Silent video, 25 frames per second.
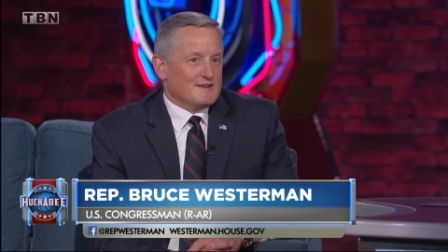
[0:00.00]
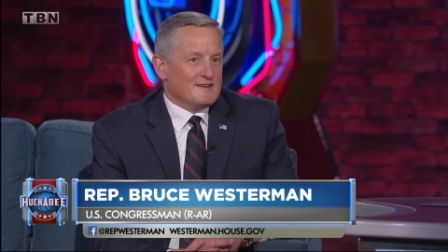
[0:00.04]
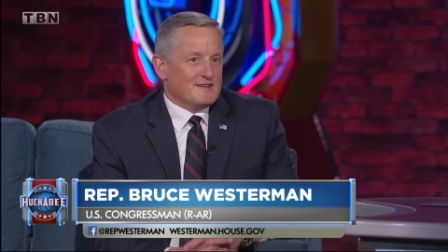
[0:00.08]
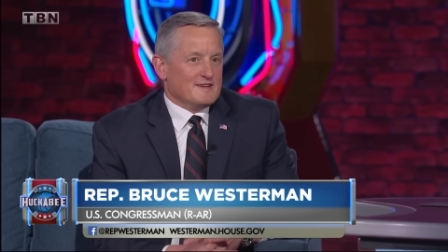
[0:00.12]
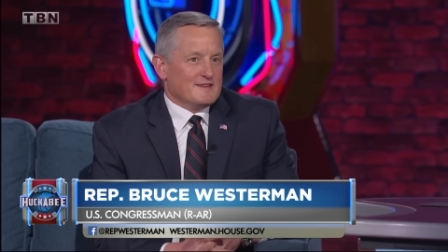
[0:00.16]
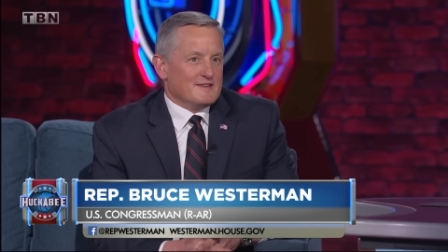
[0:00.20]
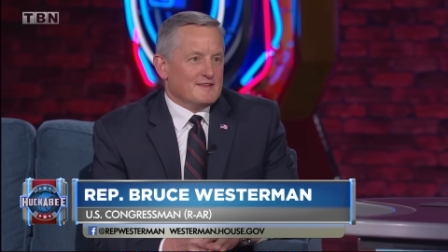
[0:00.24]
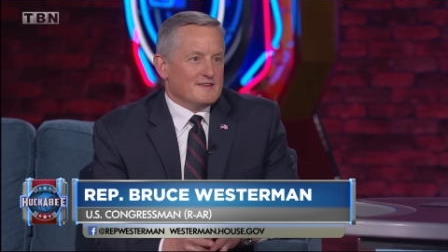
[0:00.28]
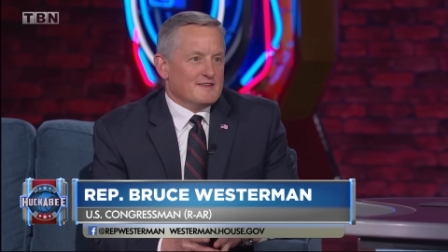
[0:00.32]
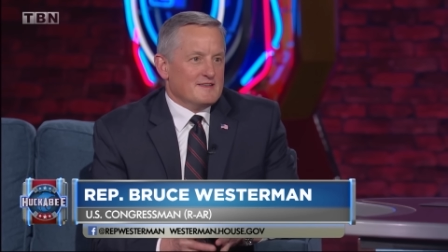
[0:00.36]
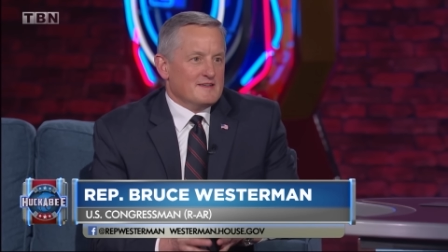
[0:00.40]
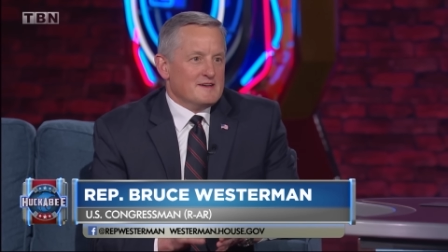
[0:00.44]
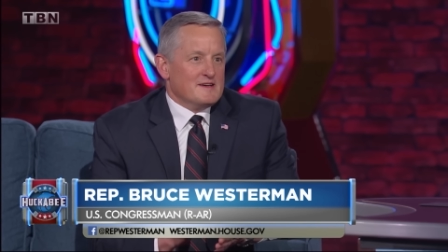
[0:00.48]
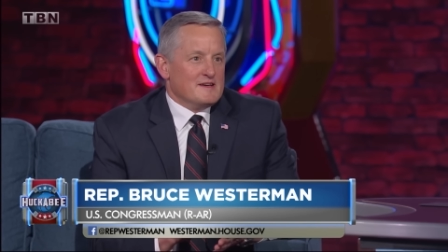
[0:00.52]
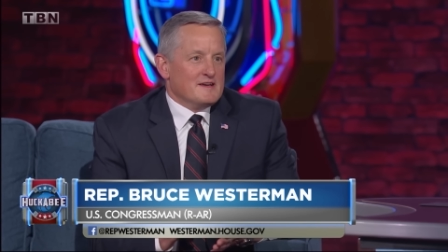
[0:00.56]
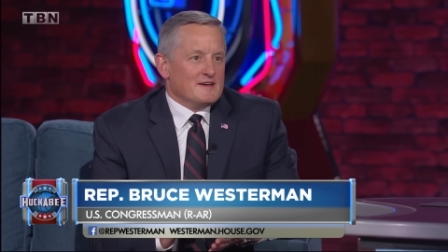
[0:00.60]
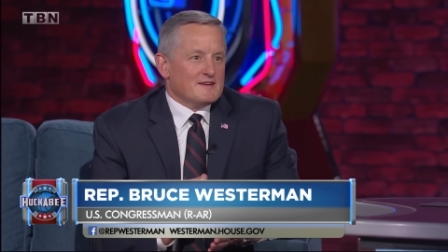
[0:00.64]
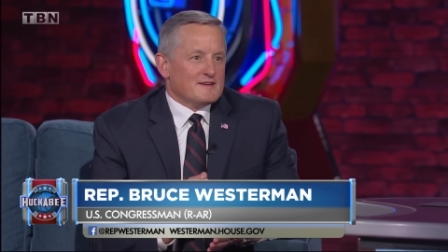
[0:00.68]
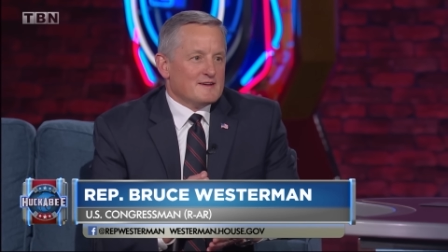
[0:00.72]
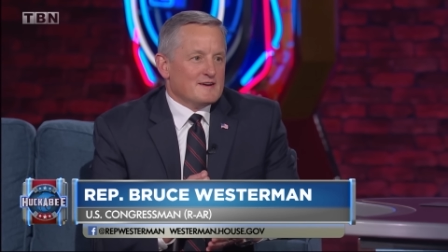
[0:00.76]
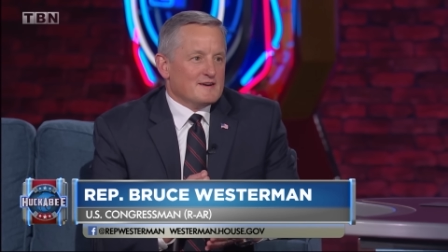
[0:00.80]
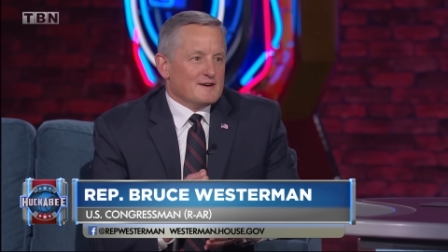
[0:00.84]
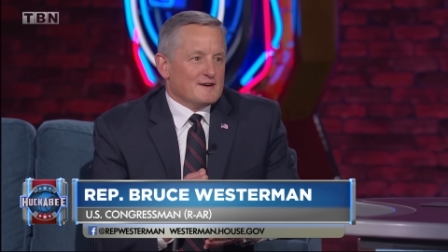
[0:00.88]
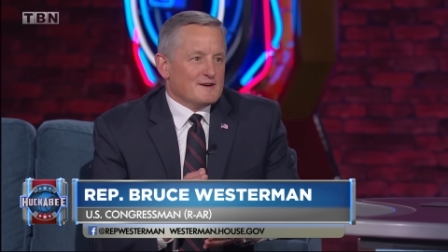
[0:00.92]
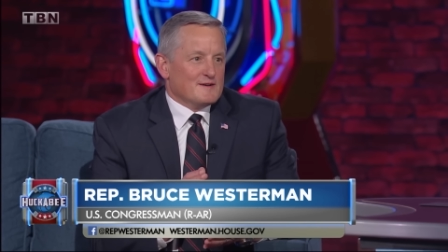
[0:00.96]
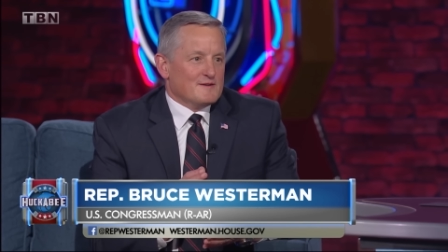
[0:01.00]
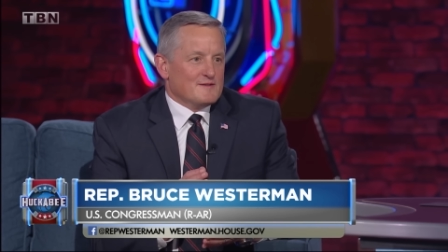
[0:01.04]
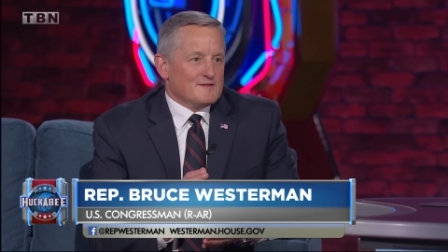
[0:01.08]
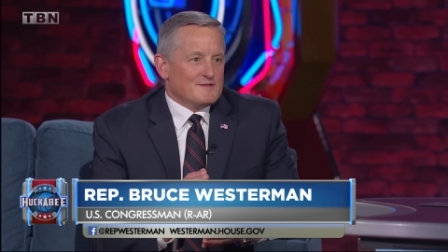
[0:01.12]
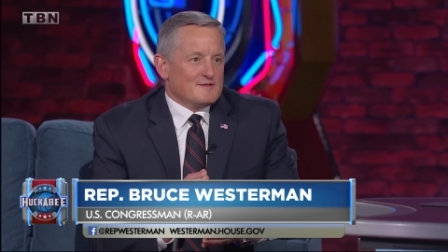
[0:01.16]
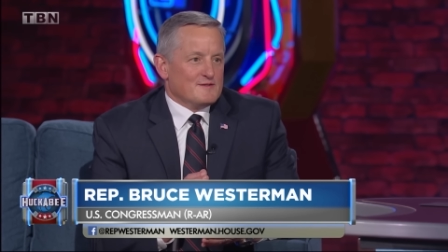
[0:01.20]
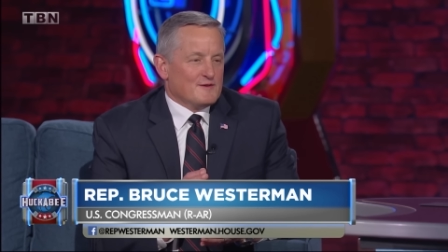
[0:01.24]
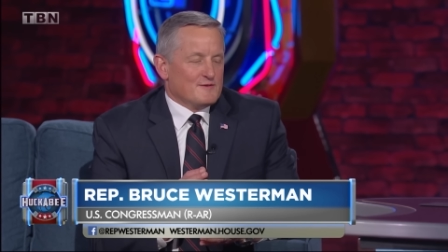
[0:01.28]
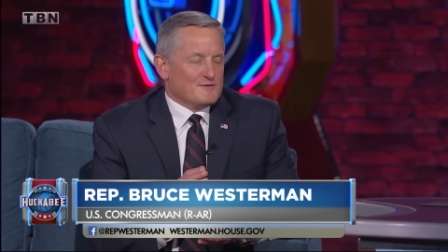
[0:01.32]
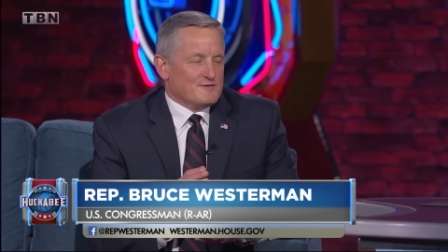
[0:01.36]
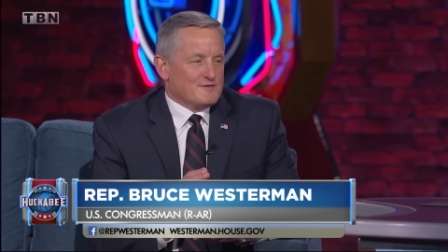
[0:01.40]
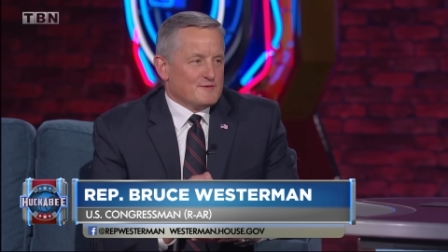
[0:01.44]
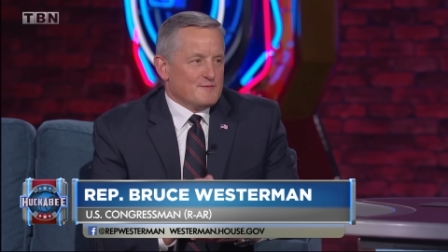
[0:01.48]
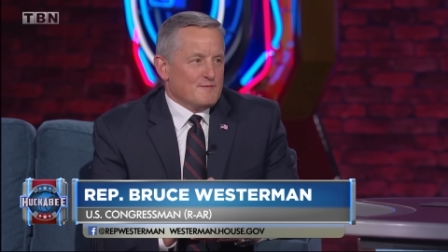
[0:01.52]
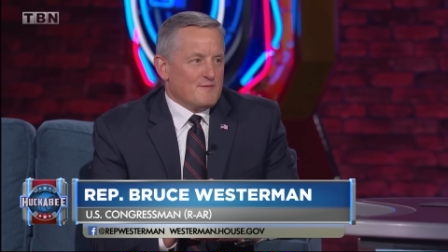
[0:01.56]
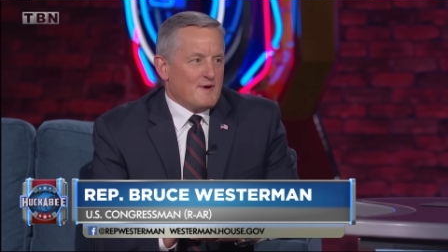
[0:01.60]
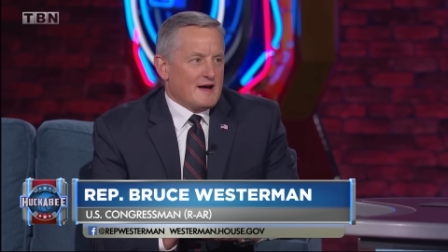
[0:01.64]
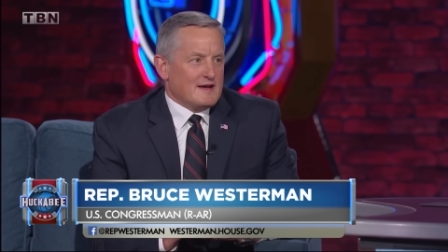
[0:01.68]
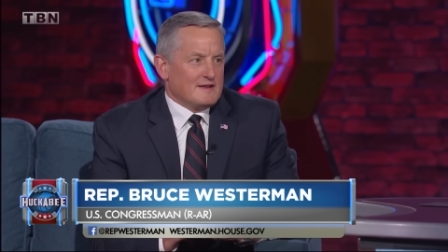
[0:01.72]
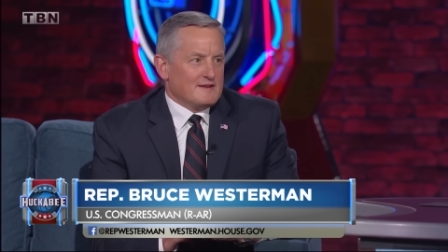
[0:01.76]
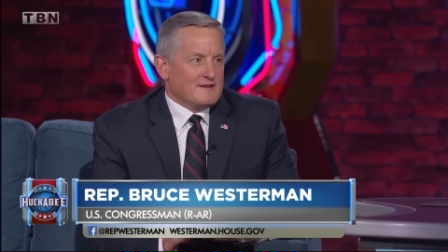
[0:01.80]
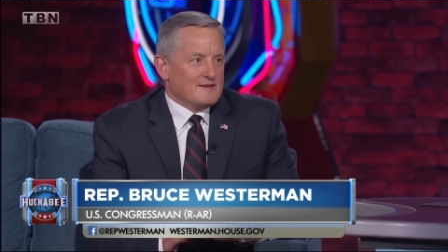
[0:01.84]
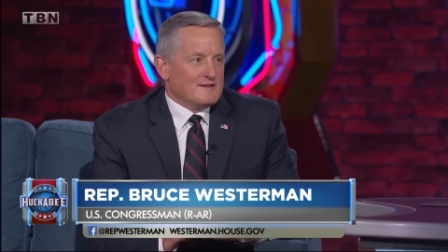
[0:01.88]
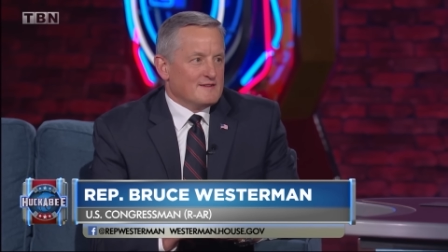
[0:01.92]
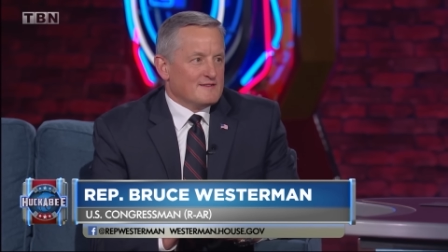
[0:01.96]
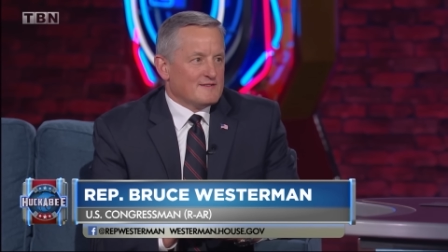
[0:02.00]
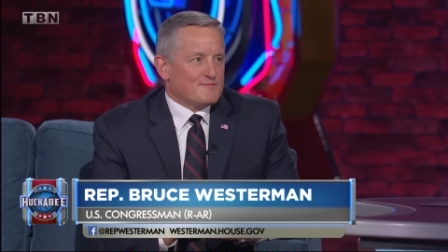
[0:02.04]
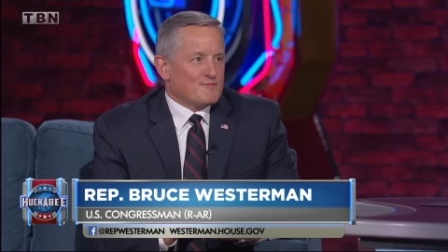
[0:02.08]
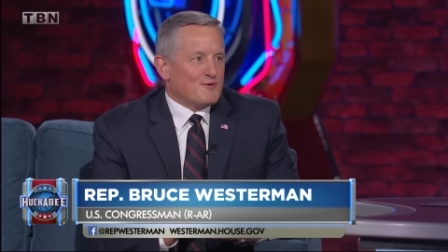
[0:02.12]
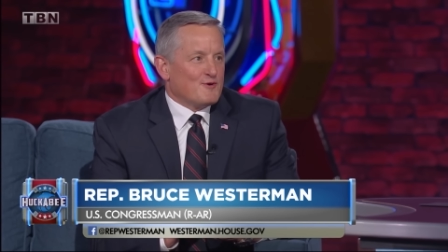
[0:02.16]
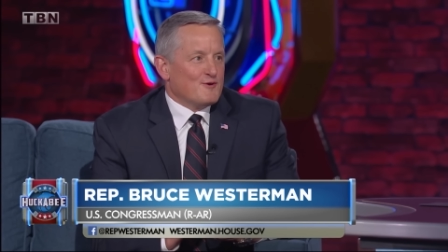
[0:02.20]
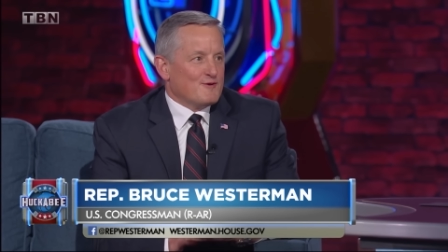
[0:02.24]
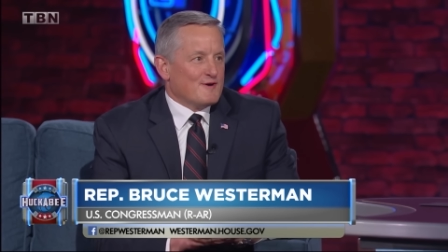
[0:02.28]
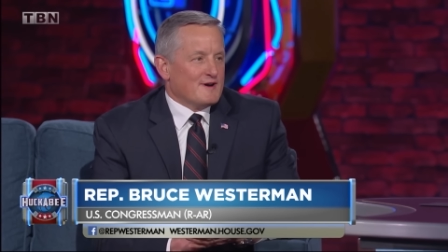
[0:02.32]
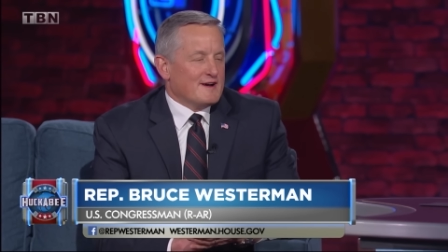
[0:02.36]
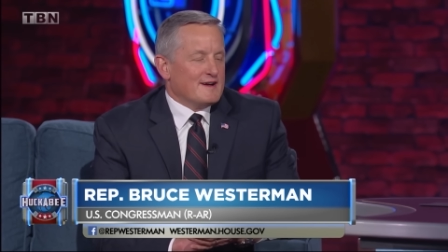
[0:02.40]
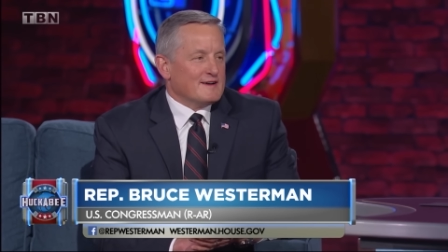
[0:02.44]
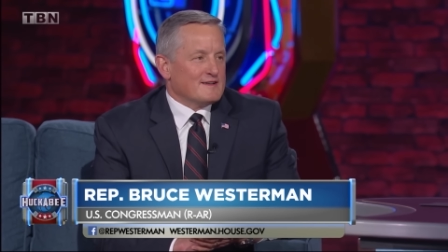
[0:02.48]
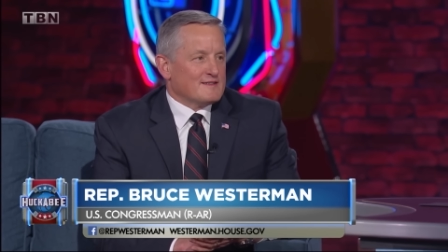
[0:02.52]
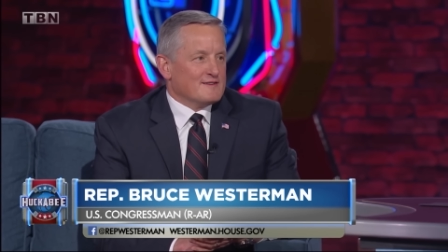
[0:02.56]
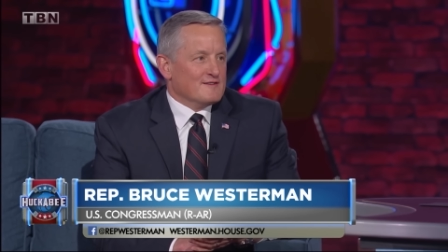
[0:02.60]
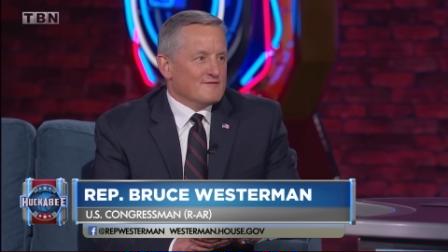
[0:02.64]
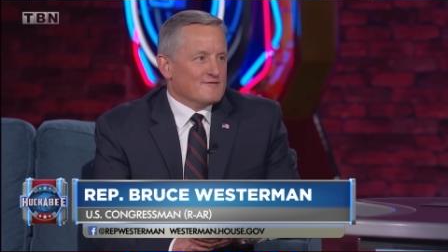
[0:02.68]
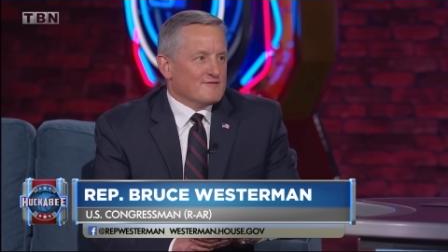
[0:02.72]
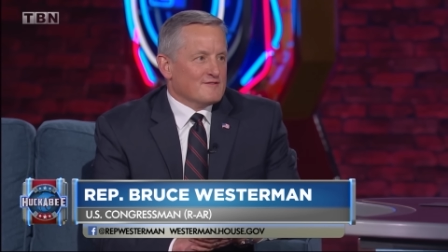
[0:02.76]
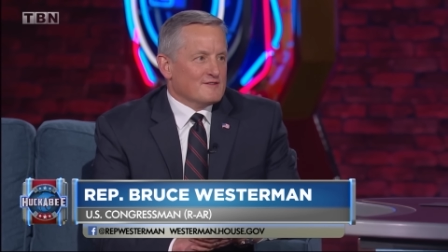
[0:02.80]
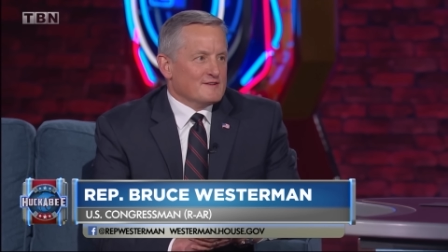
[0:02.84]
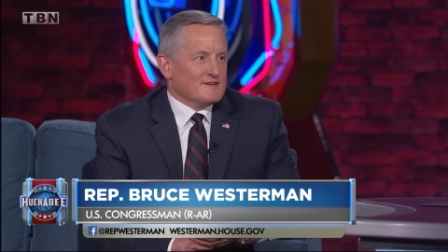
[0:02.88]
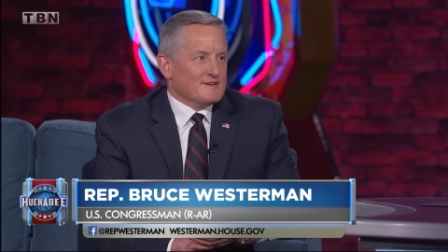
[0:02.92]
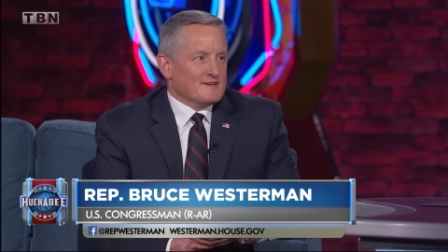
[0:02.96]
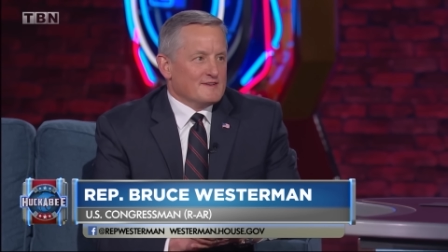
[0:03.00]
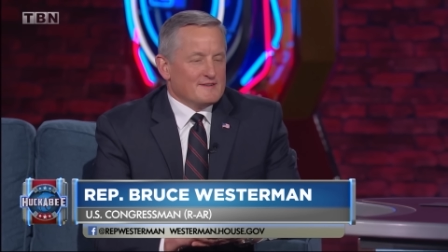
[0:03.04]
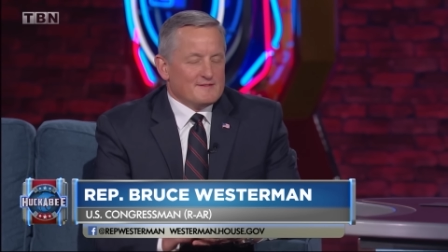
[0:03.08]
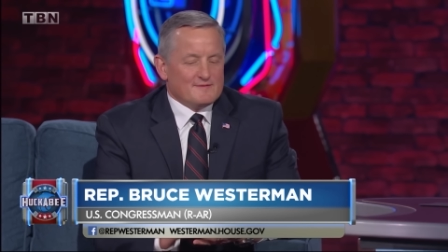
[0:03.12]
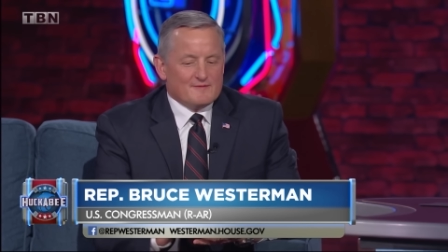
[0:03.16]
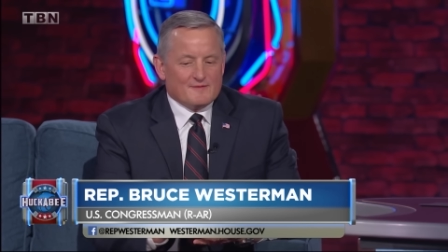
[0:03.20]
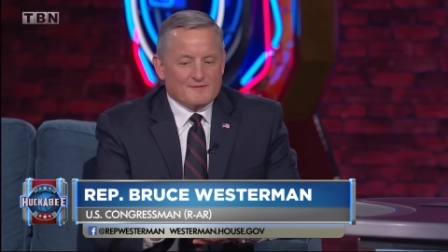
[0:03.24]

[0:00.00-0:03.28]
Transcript: And, you know, Joe Biden has proactively,